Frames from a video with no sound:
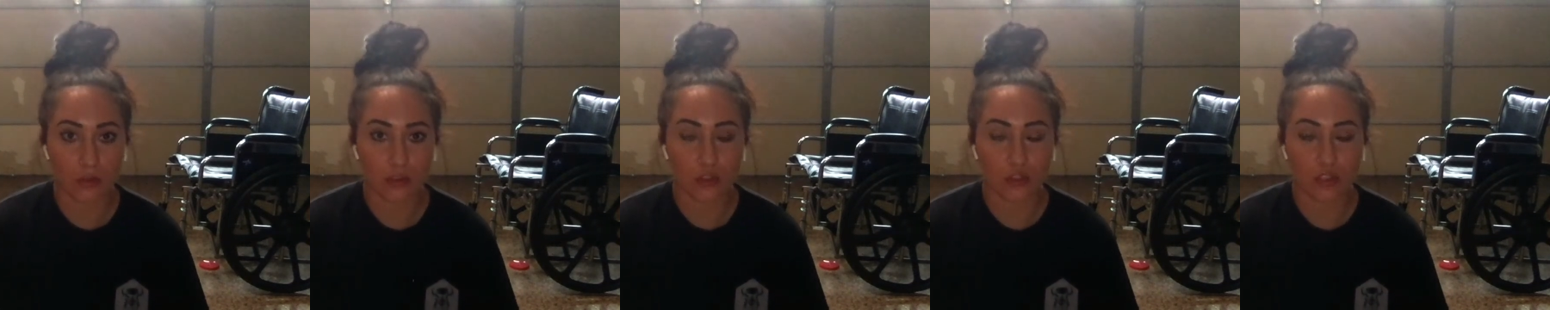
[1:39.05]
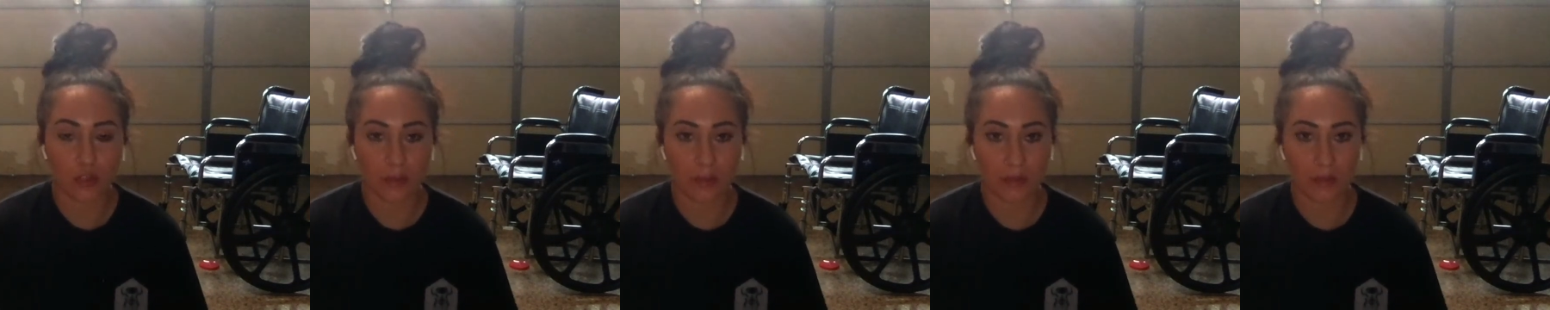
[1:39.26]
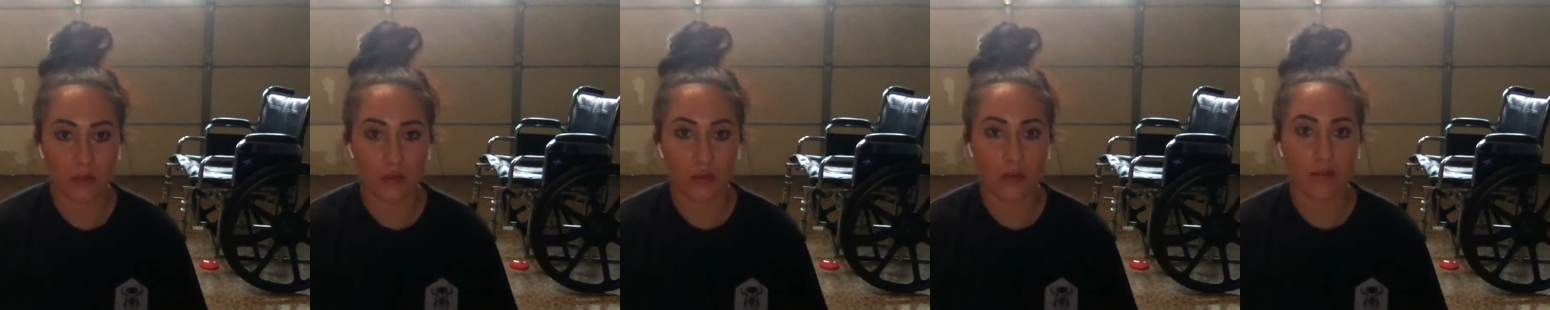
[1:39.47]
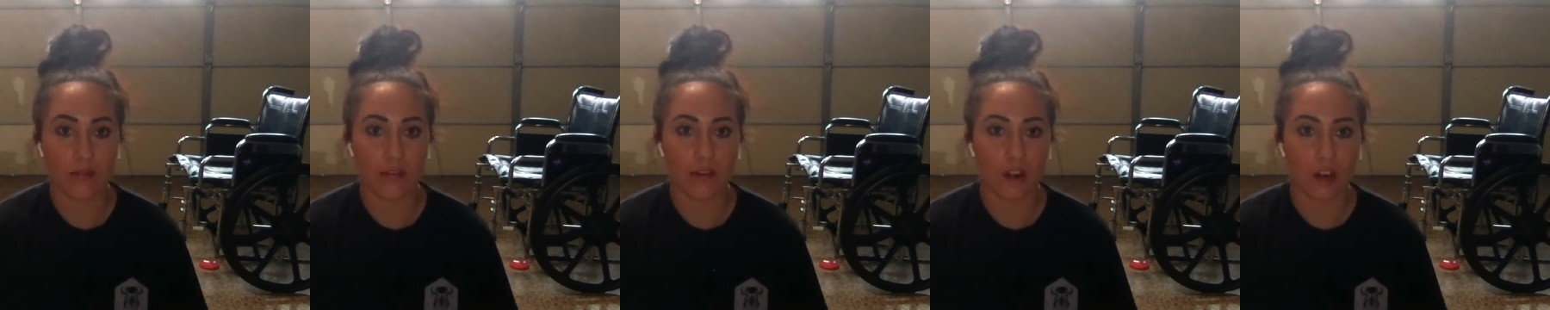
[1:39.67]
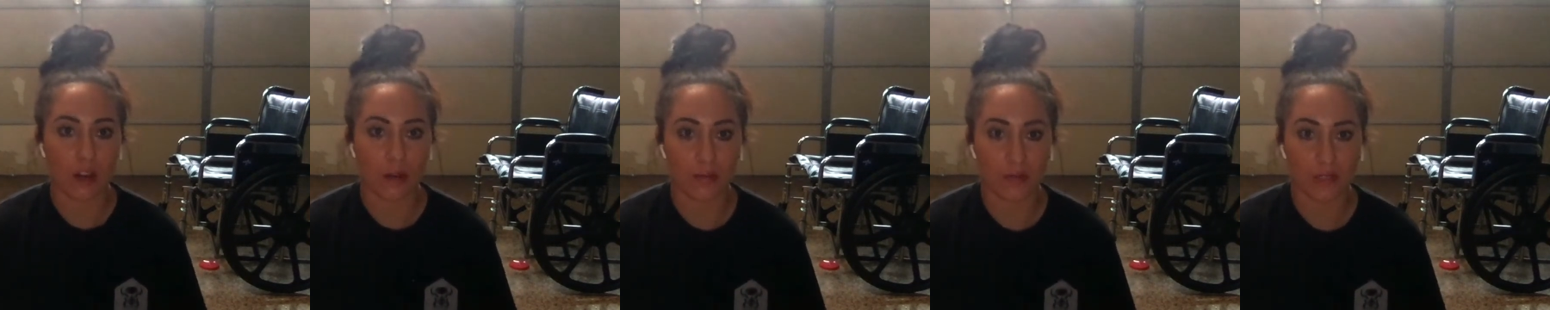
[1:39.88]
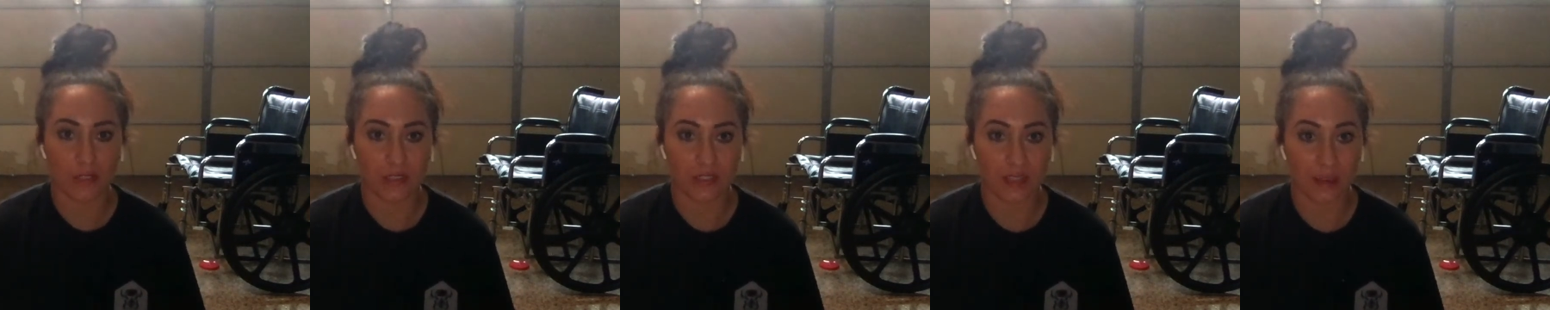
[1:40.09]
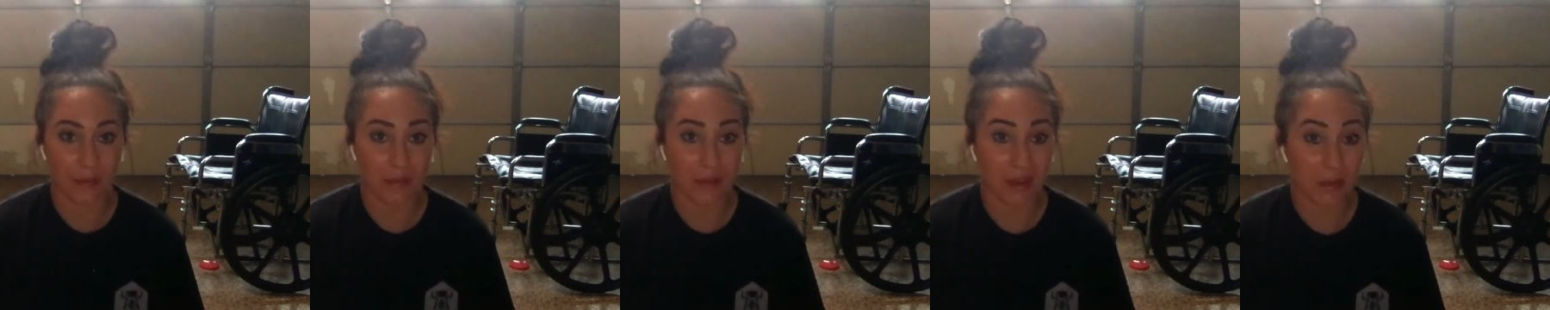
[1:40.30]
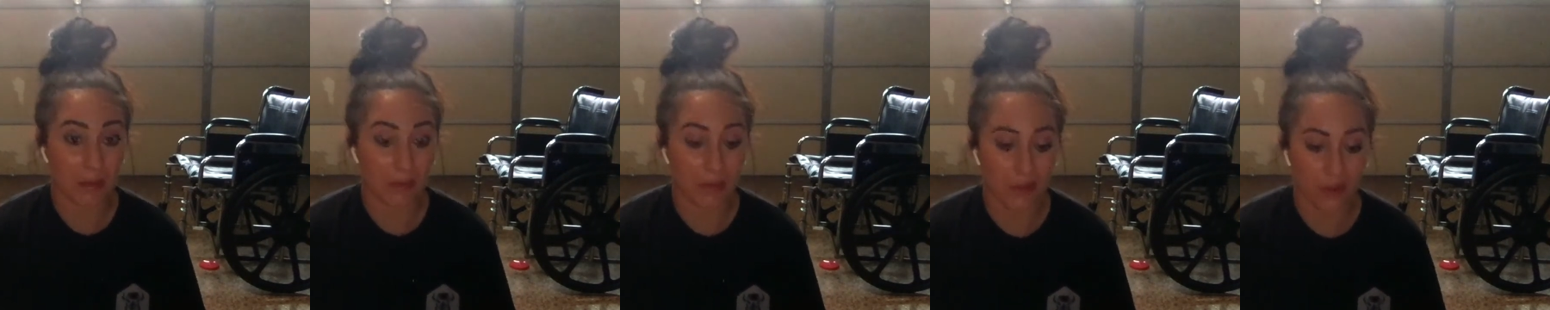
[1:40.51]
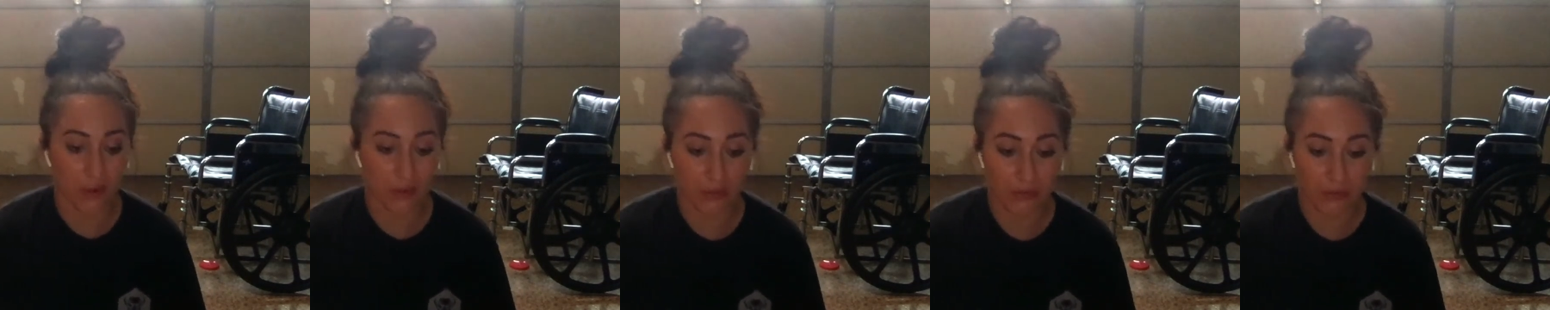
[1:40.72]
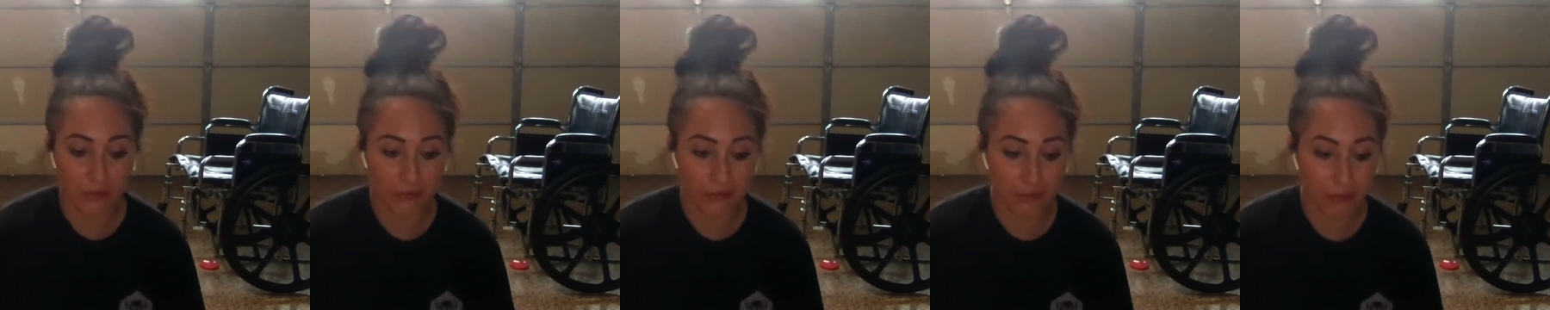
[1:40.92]
tripping over objects that might be on
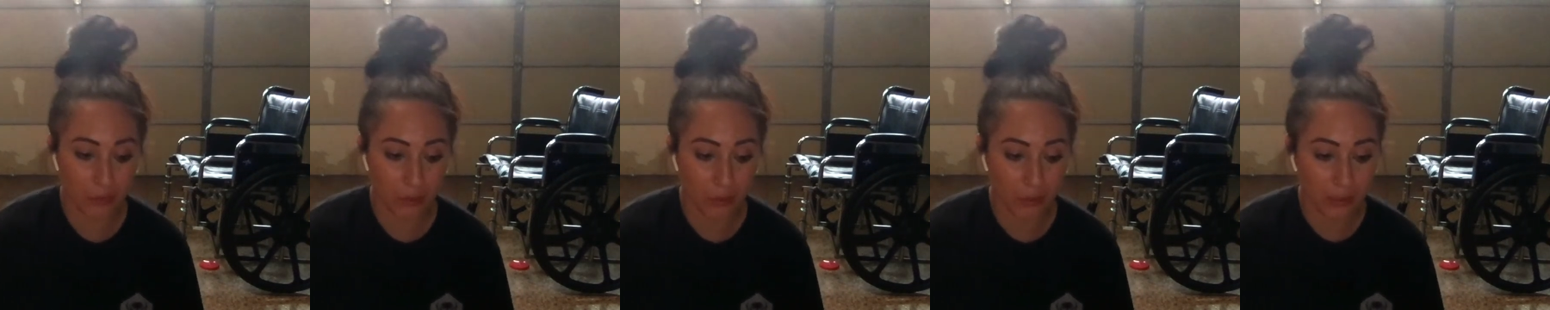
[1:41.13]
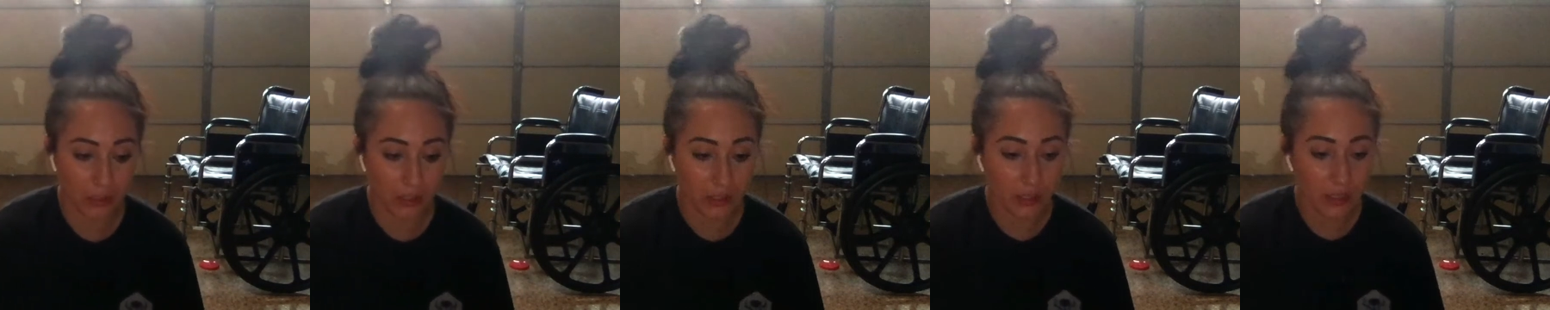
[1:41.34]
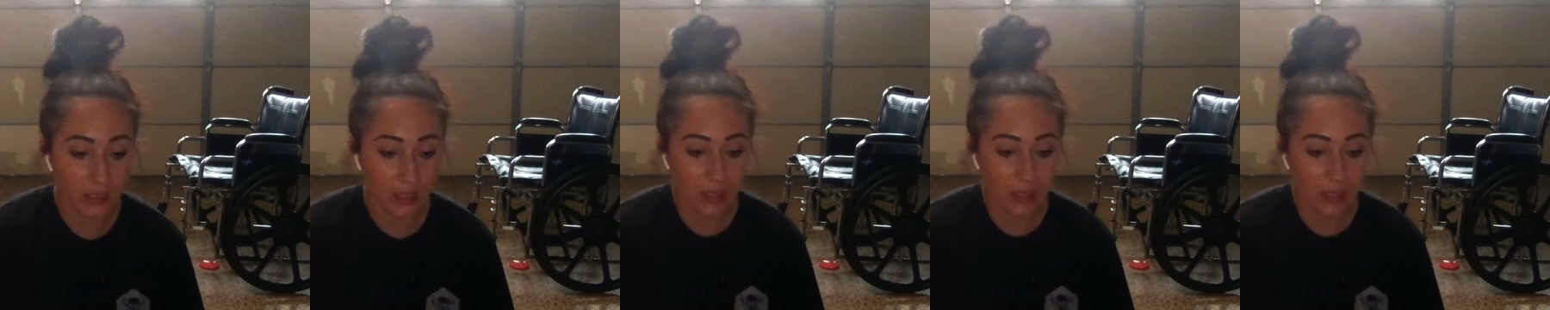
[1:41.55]
the floor.